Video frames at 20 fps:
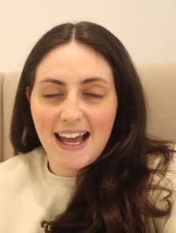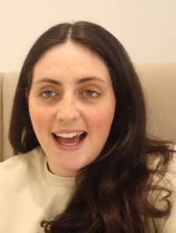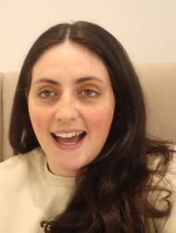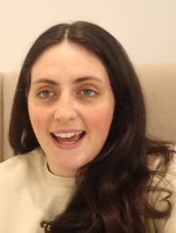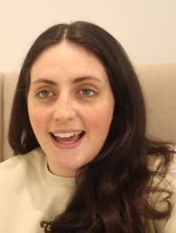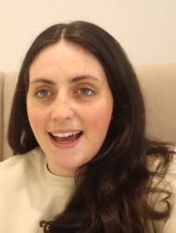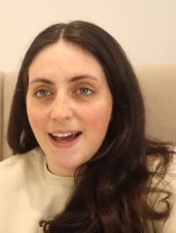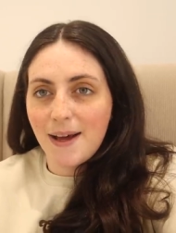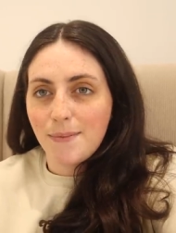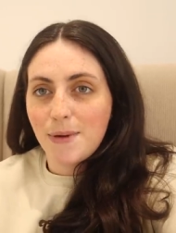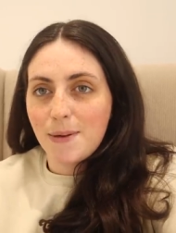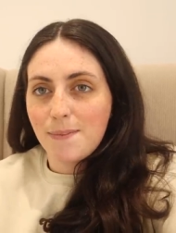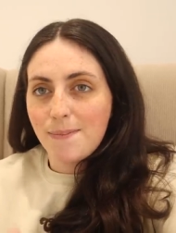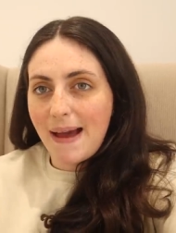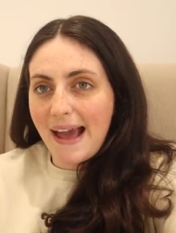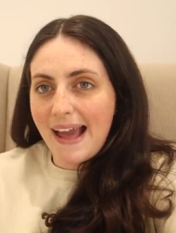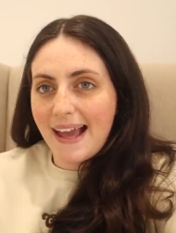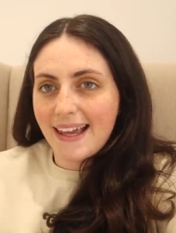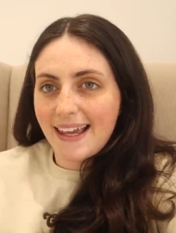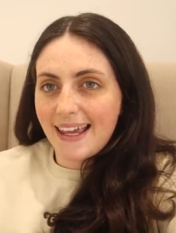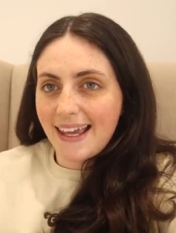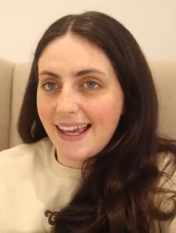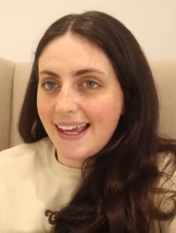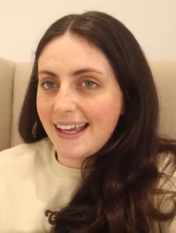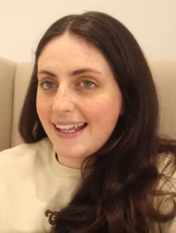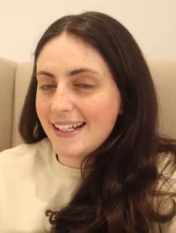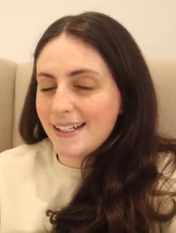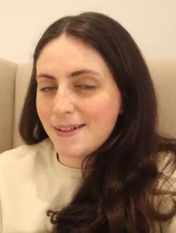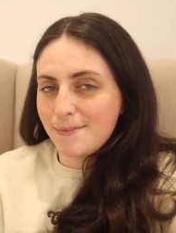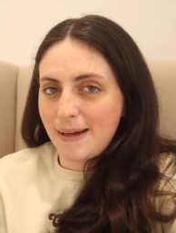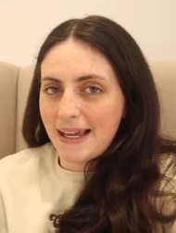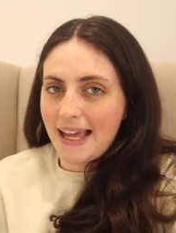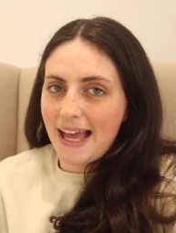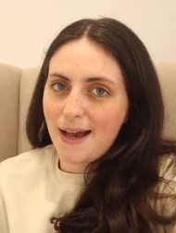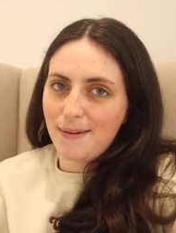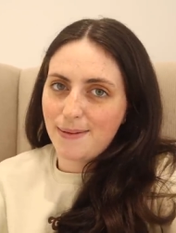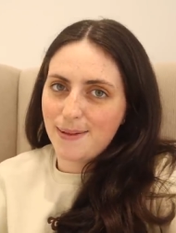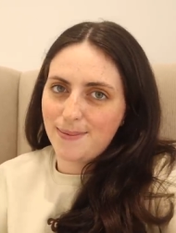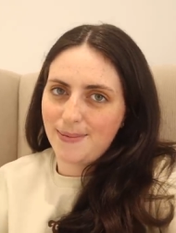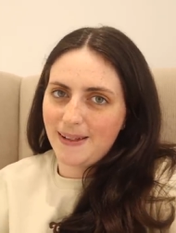I am back in my
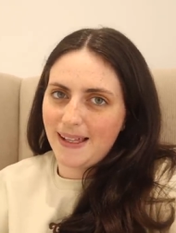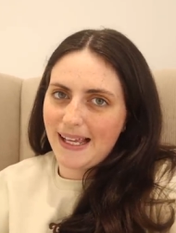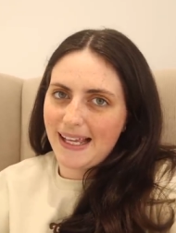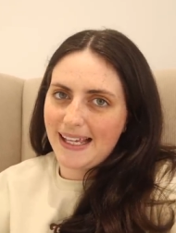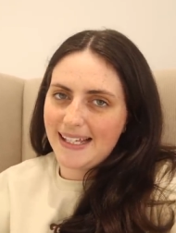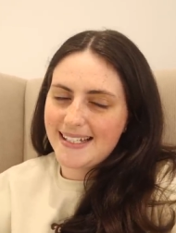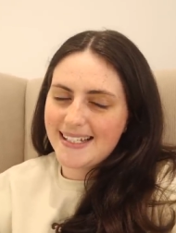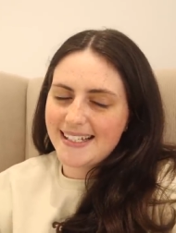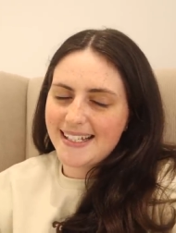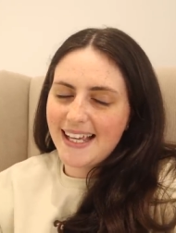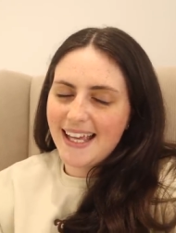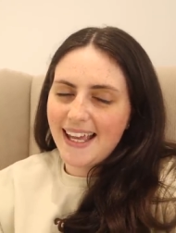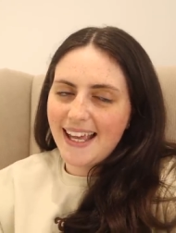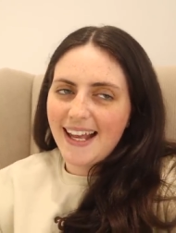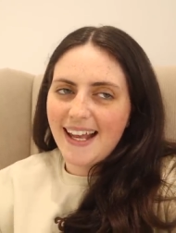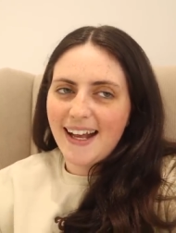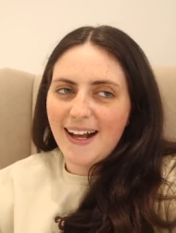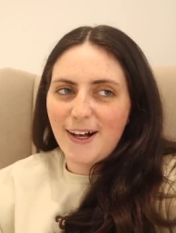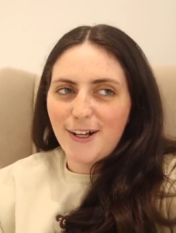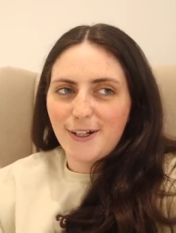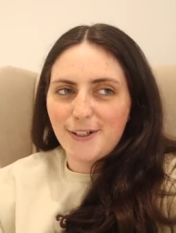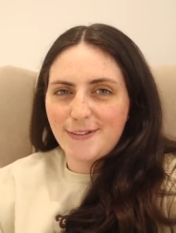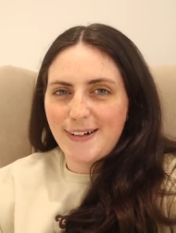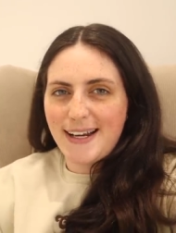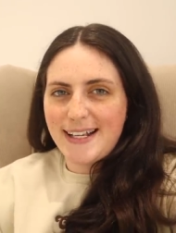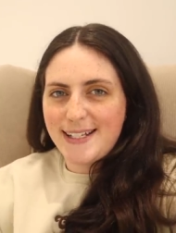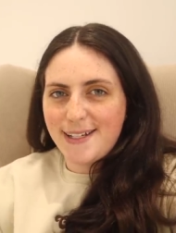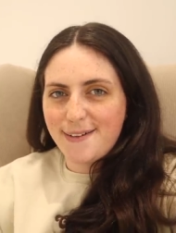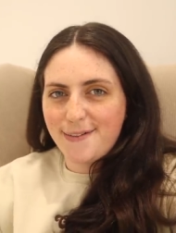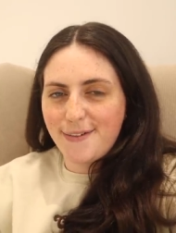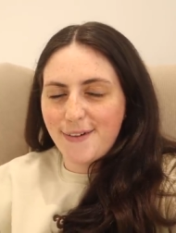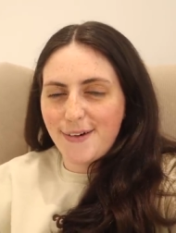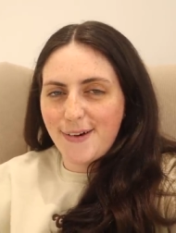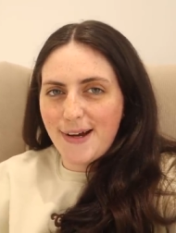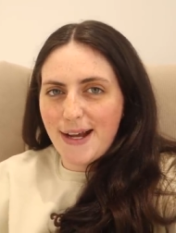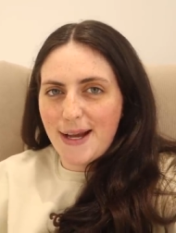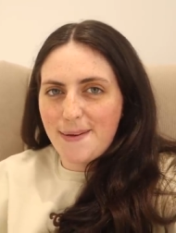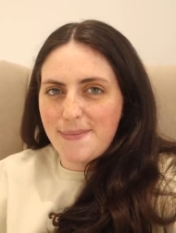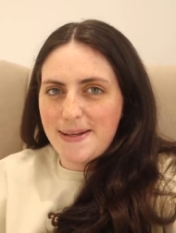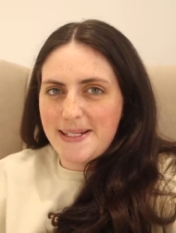happy place, all ready
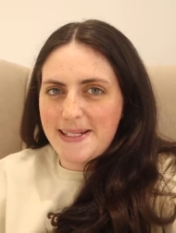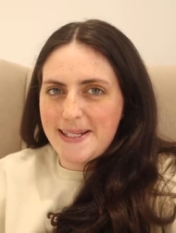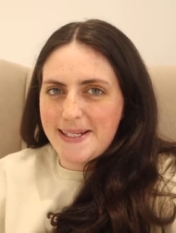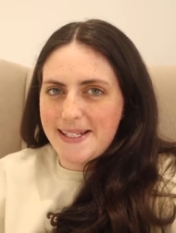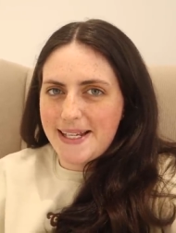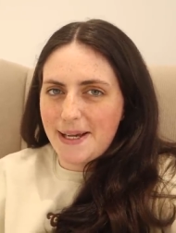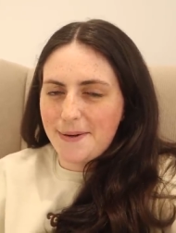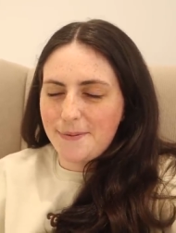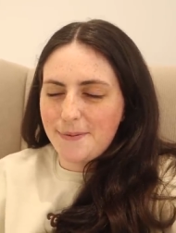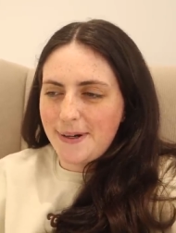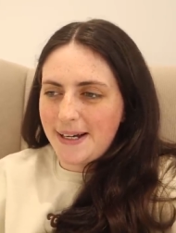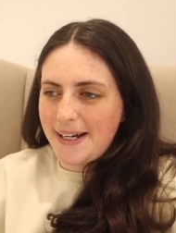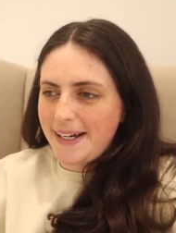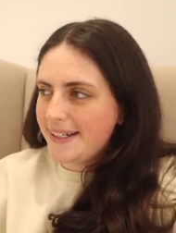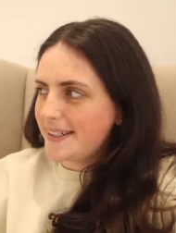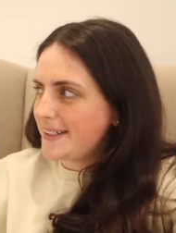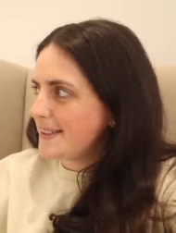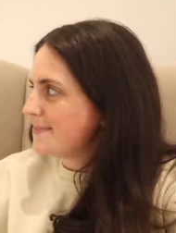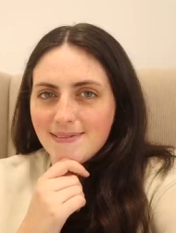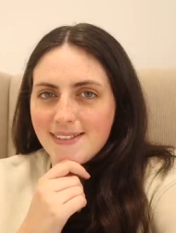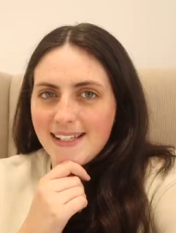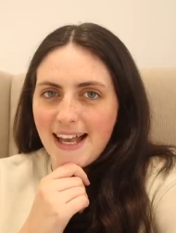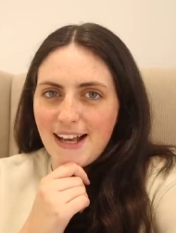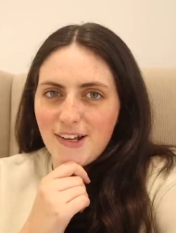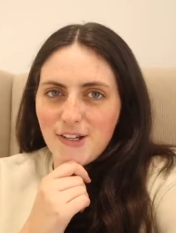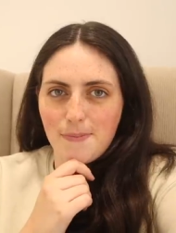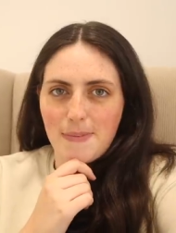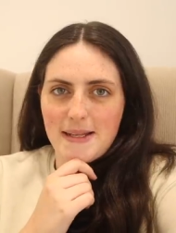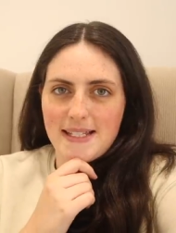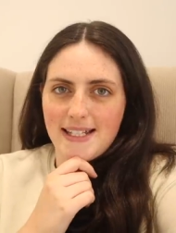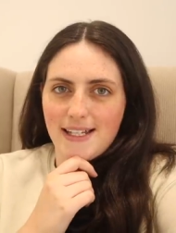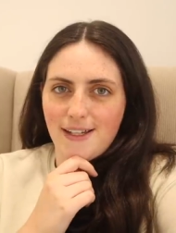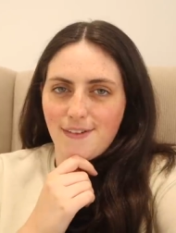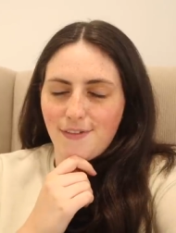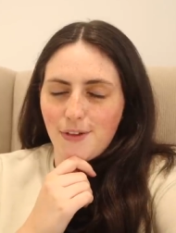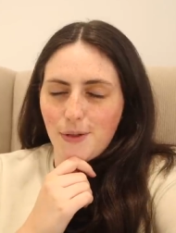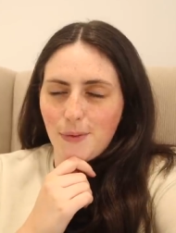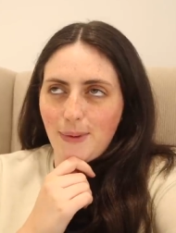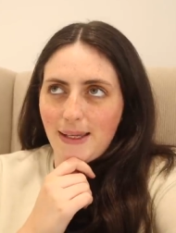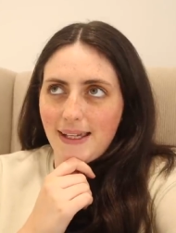for a busy day at work, slash a busy
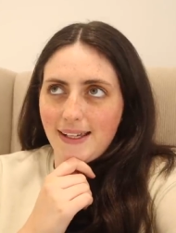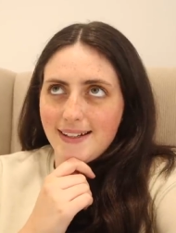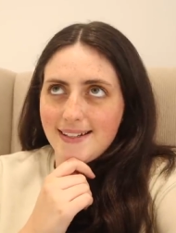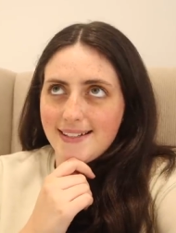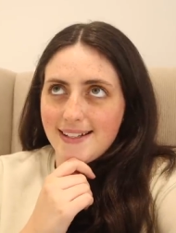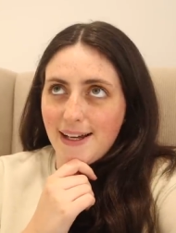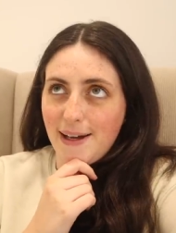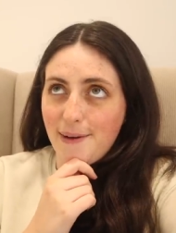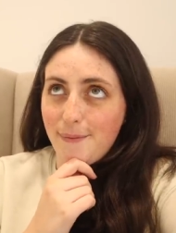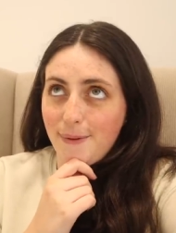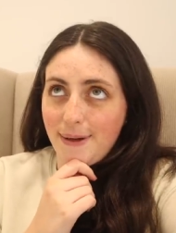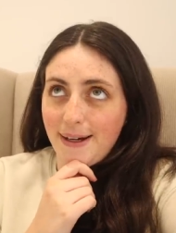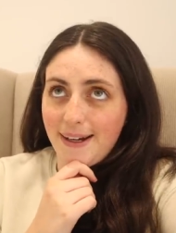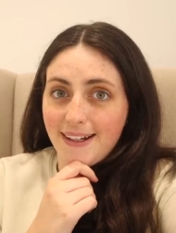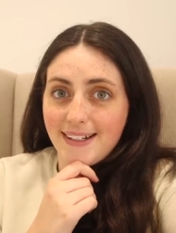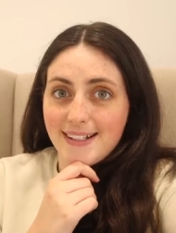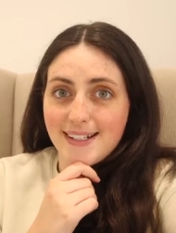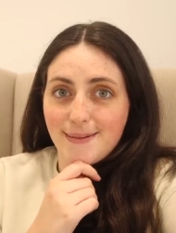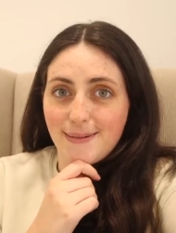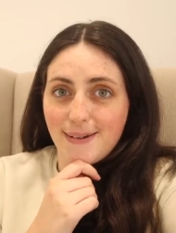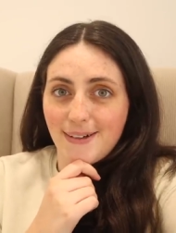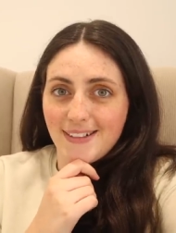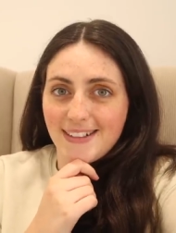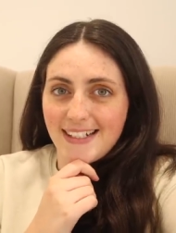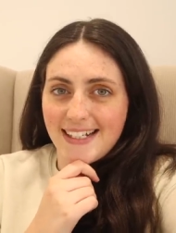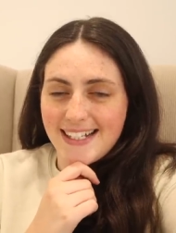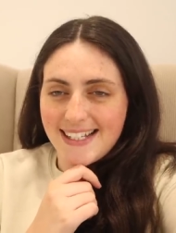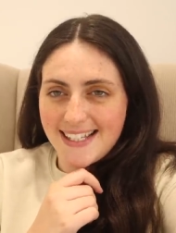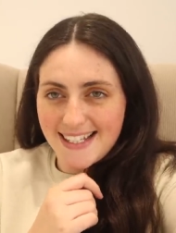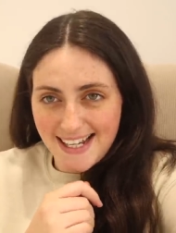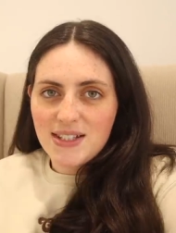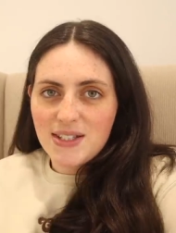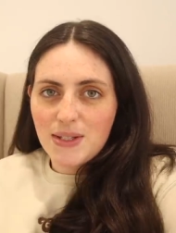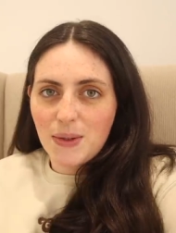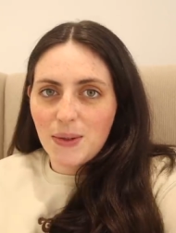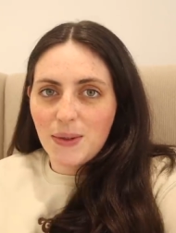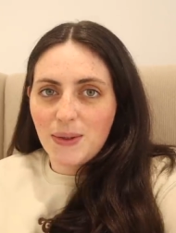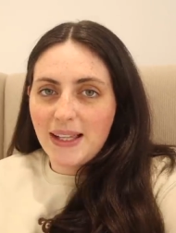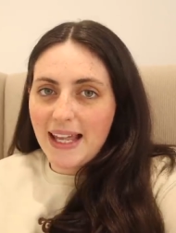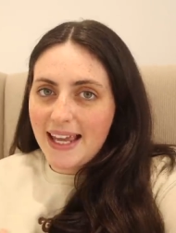few weeks at work, to be honest.
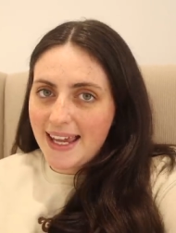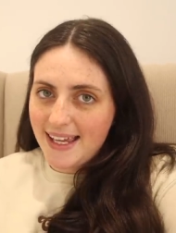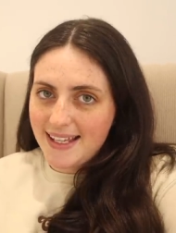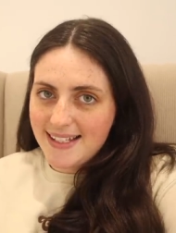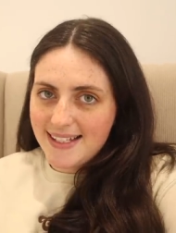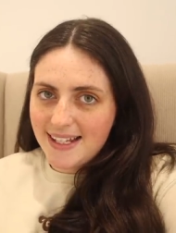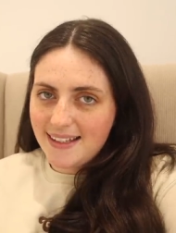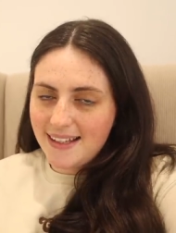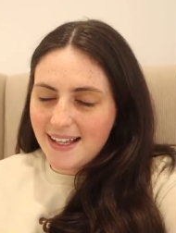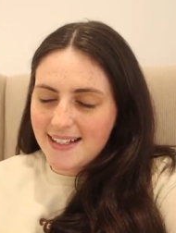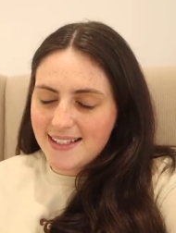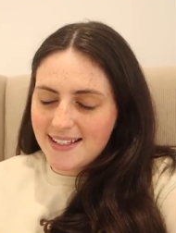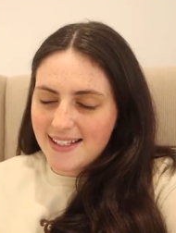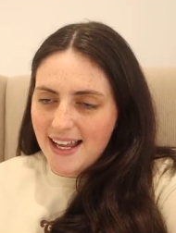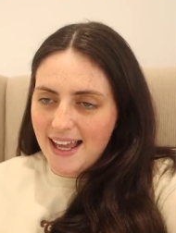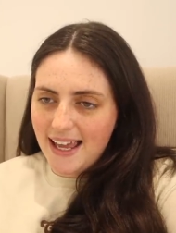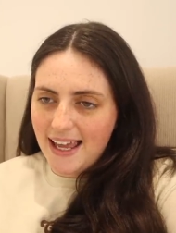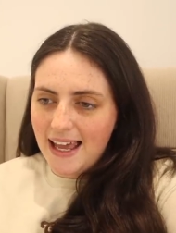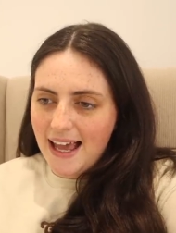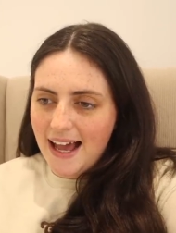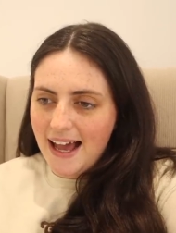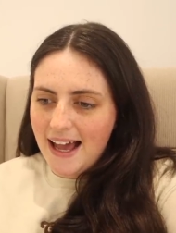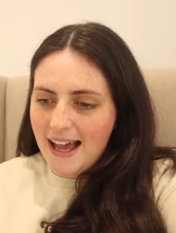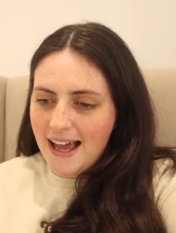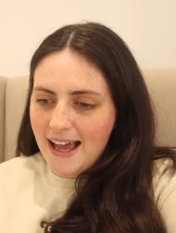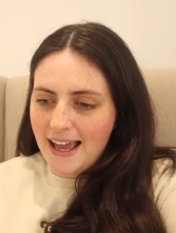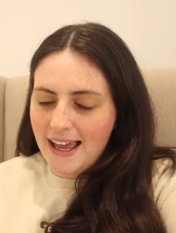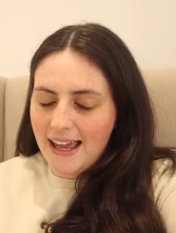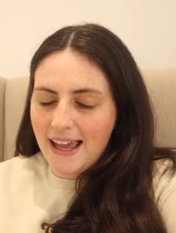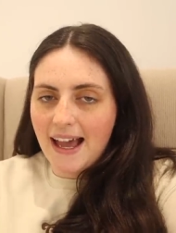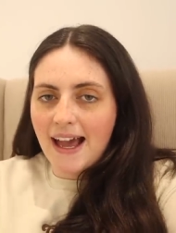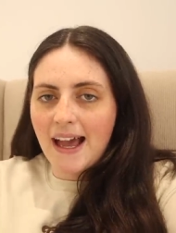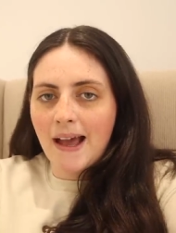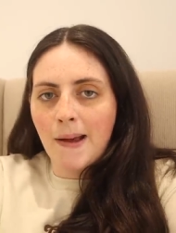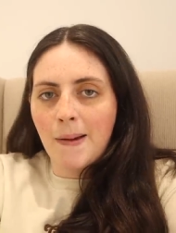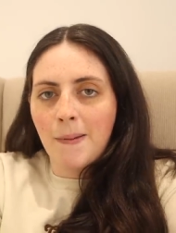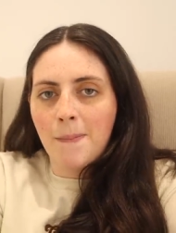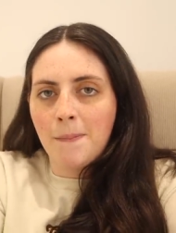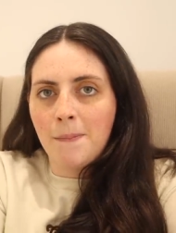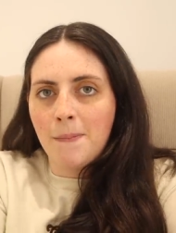So like I said last night, I
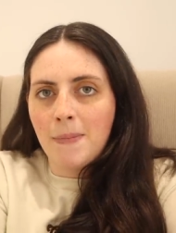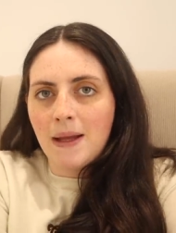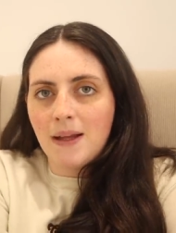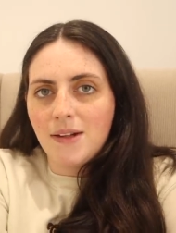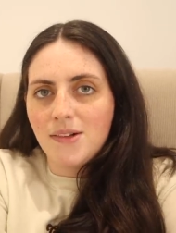am